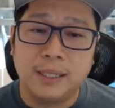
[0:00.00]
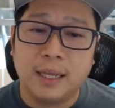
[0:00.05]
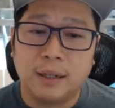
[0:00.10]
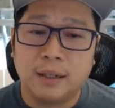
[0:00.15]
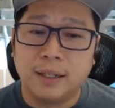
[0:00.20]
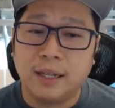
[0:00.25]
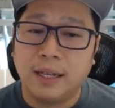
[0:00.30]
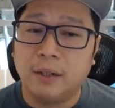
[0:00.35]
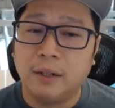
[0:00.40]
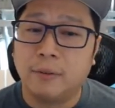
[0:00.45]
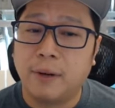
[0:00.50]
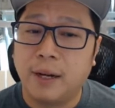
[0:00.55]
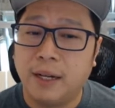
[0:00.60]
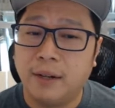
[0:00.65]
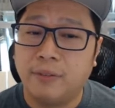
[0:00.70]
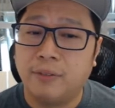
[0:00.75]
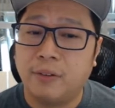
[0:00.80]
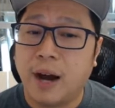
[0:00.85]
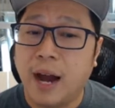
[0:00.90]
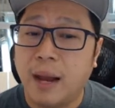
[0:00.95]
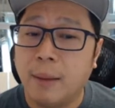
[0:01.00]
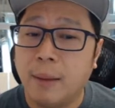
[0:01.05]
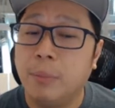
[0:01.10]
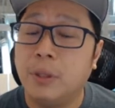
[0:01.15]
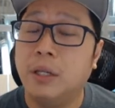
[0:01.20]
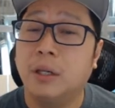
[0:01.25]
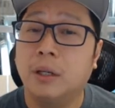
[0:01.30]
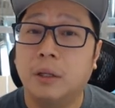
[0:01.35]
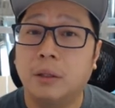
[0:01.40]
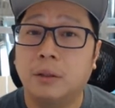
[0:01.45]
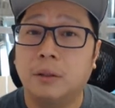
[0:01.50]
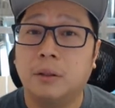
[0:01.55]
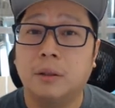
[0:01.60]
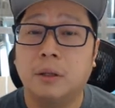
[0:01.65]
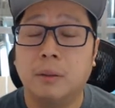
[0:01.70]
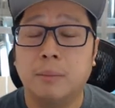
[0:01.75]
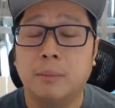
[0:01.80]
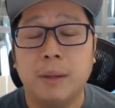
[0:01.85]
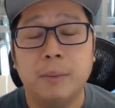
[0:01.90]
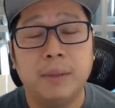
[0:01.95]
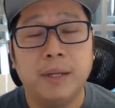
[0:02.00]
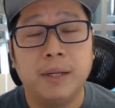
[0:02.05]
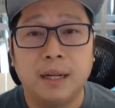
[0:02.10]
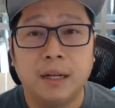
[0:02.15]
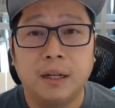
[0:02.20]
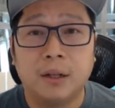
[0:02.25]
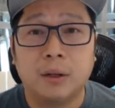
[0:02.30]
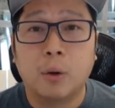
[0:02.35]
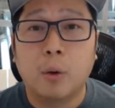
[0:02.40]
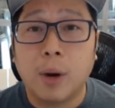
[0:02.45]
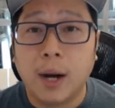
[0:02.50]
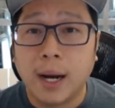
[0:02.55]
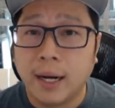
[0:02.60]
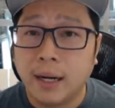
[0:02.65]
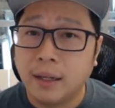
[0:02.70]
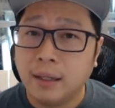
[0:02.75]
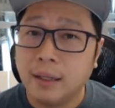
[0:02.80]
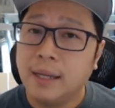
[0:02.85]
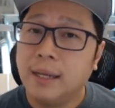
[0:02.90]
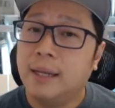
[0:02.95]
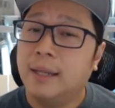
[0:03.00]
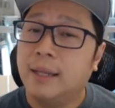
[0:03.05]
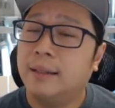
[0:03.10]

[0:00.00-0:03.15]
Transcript: that are getting ready for IPO or maybe getting acquired.